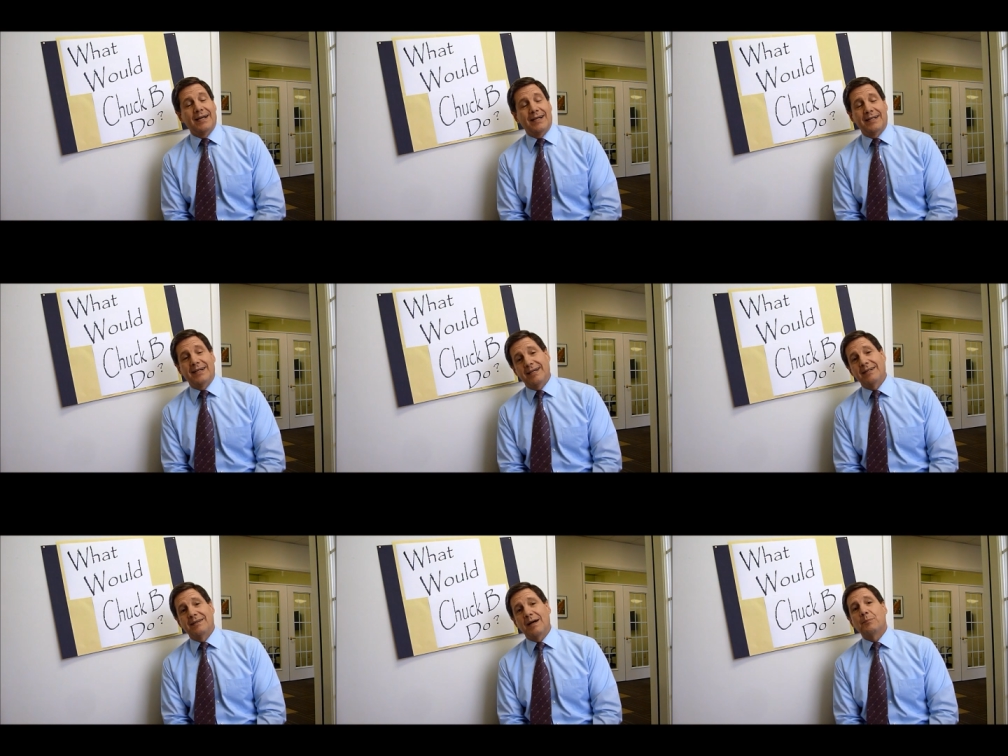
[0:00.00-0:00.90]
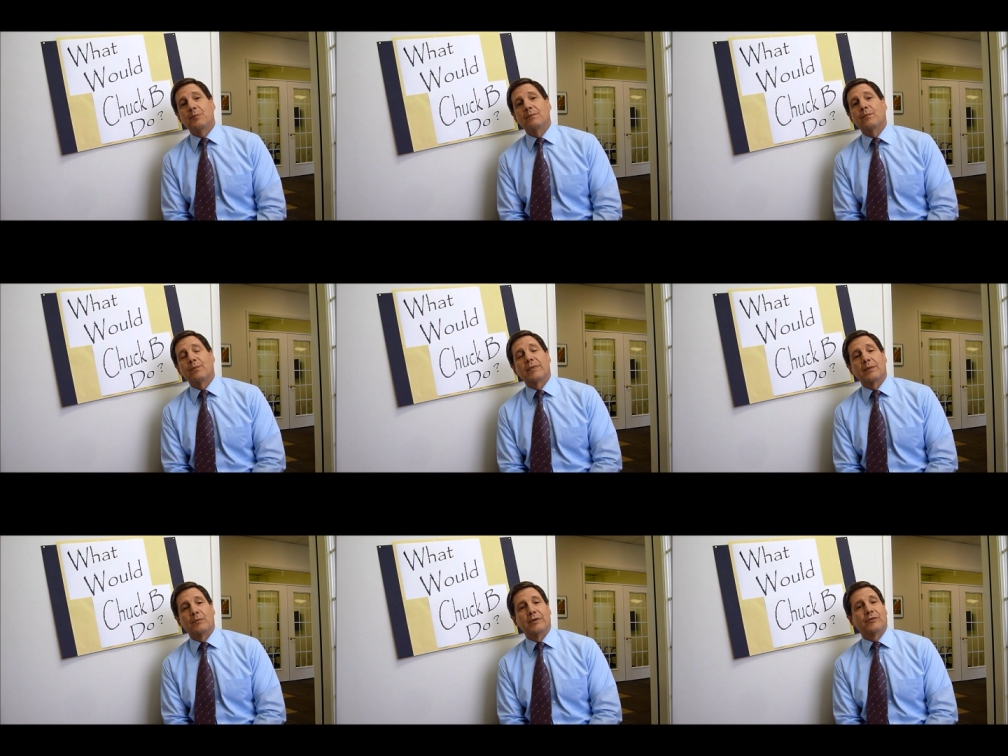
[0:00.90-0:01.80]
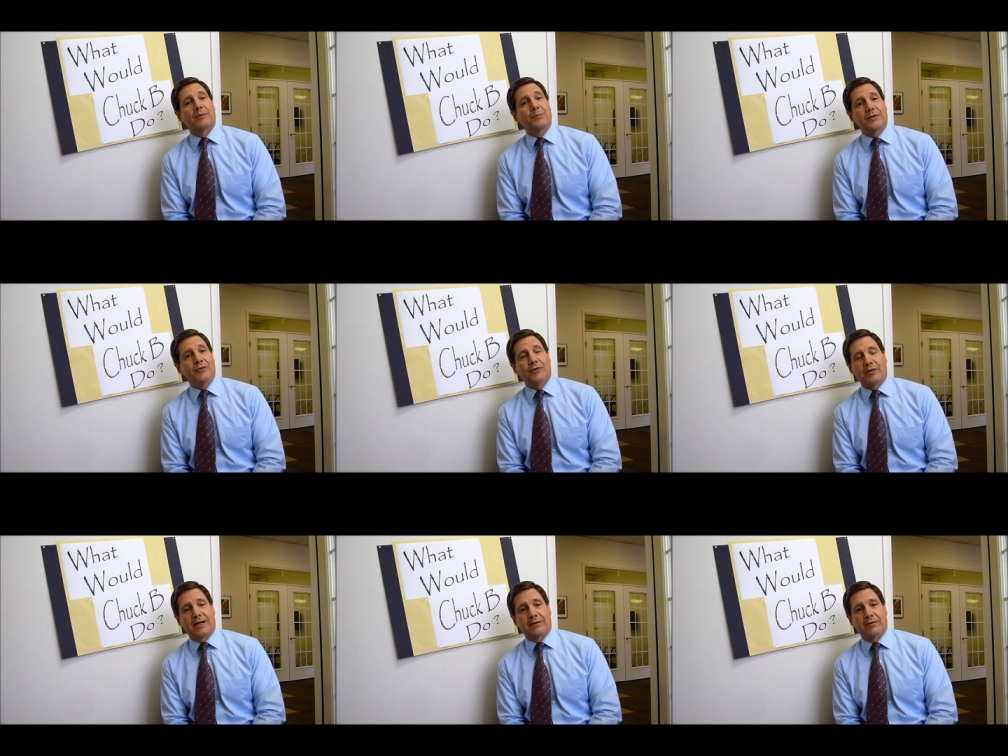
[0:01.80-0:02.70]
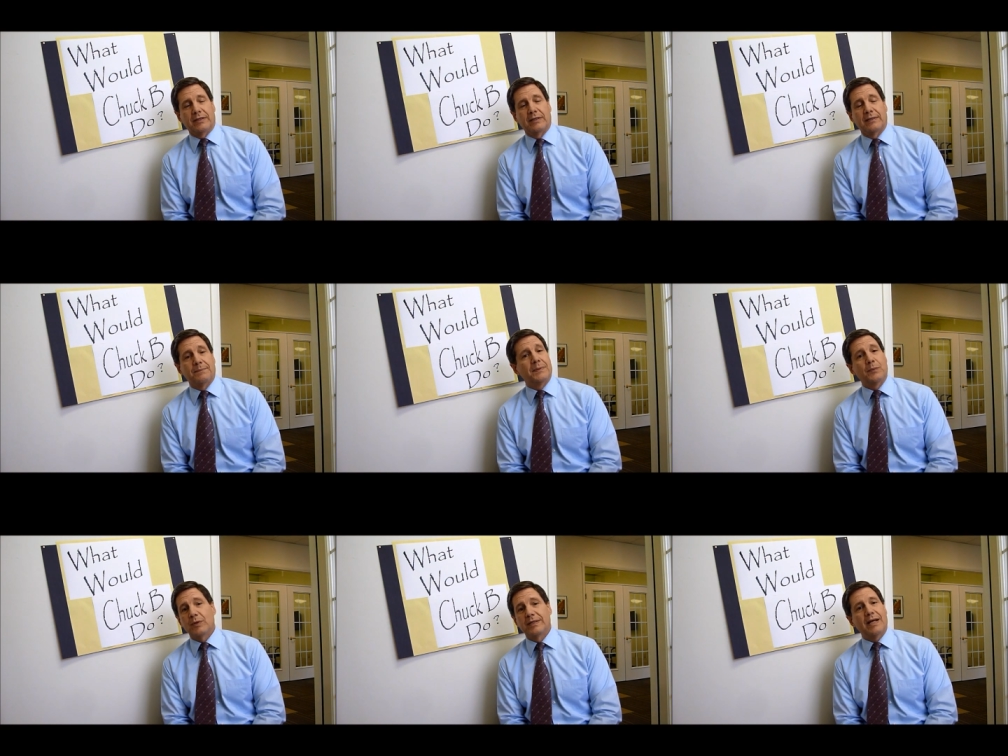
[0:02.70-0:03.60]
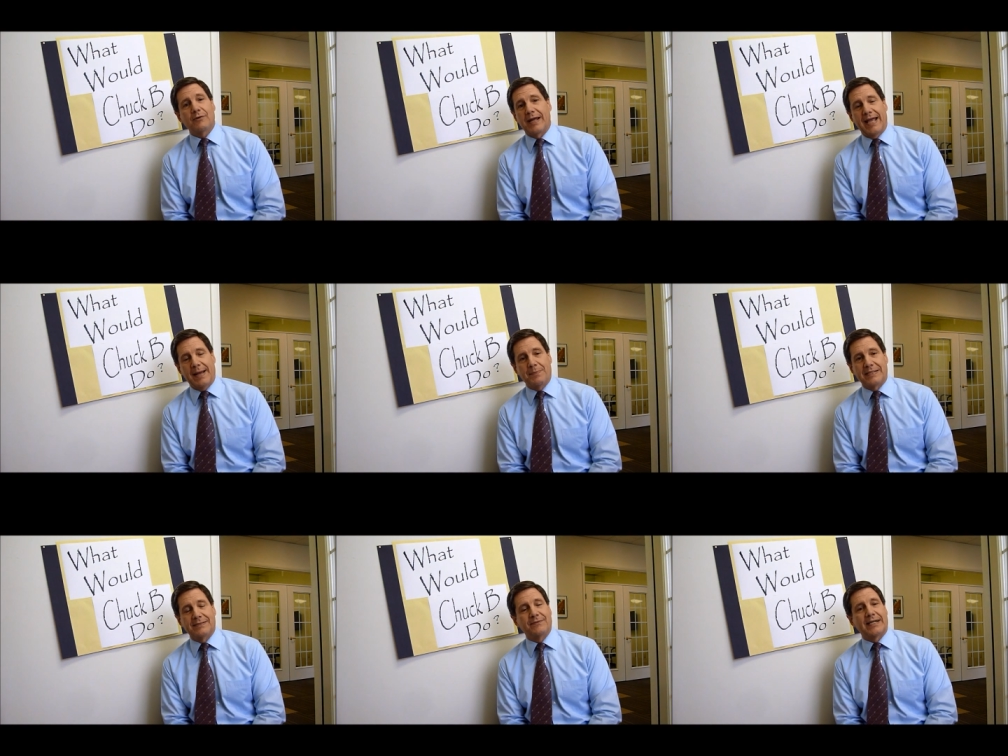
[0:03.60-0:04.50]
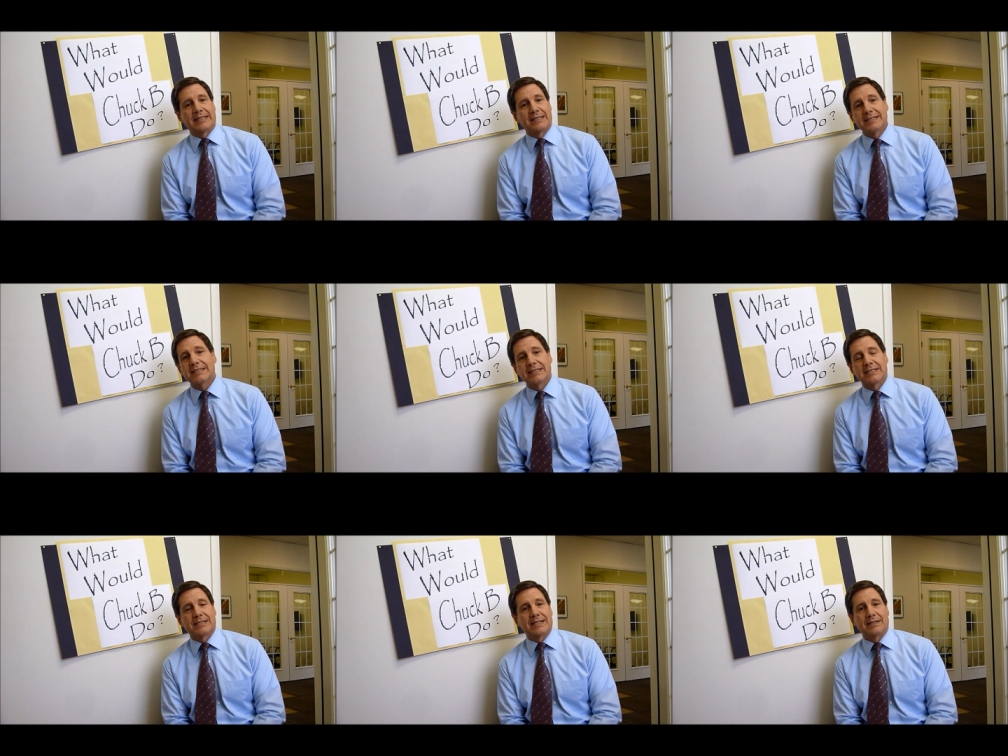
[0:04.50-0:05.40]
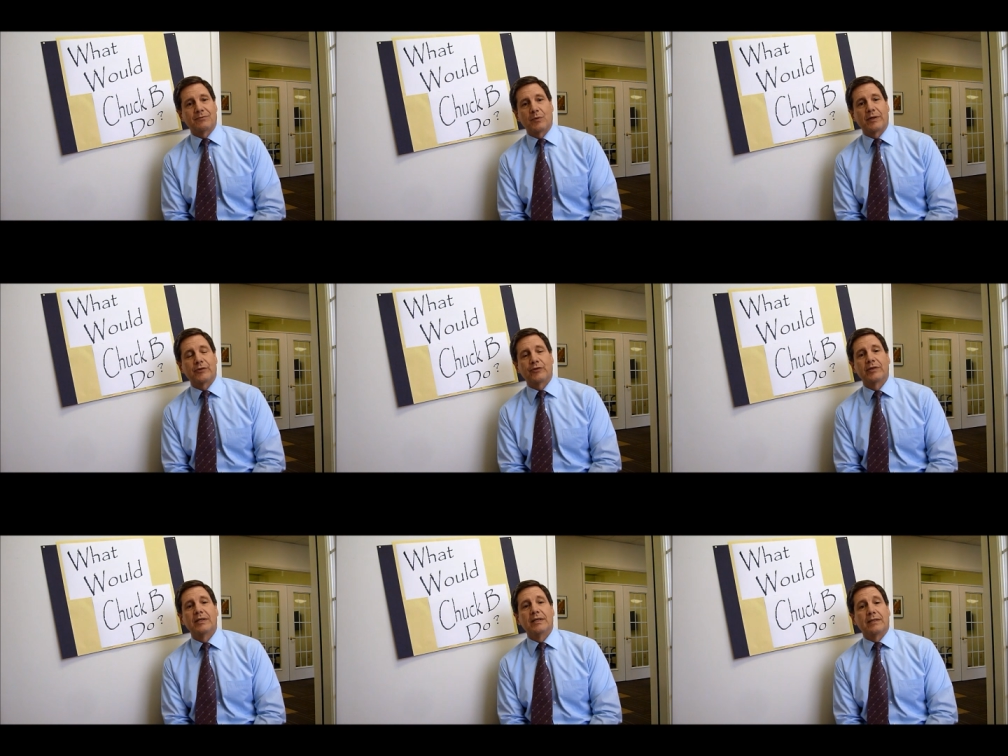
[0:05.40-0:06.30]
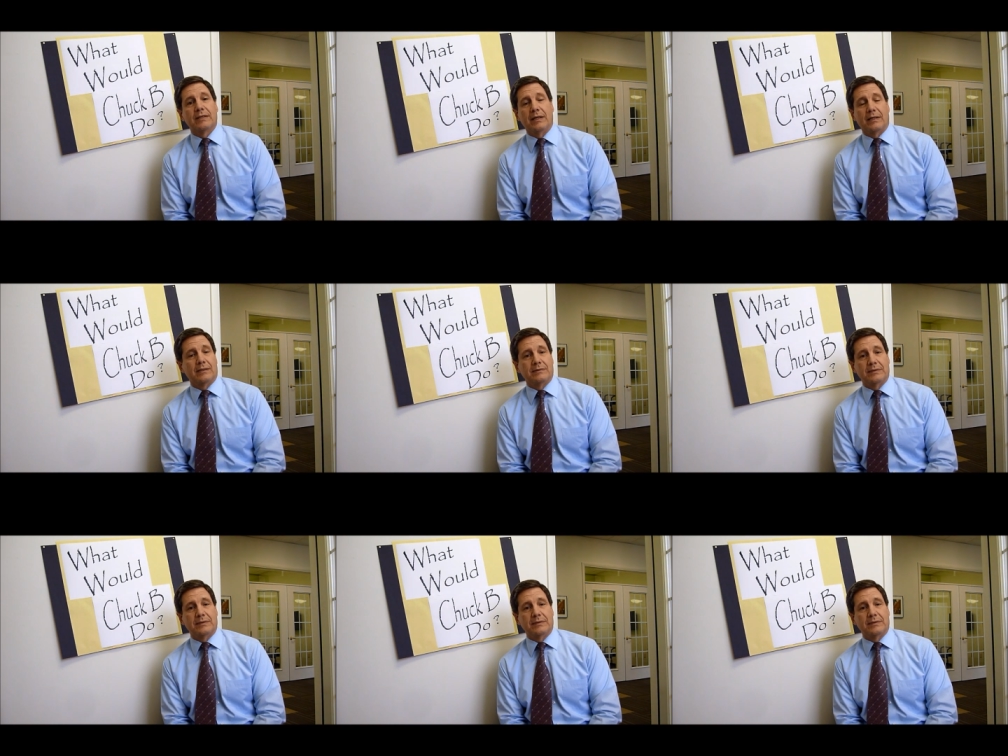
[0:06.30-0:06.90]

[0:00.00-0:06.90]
And I ended up with some business out of it. But it would have never happened if I had listened to that voice, uh,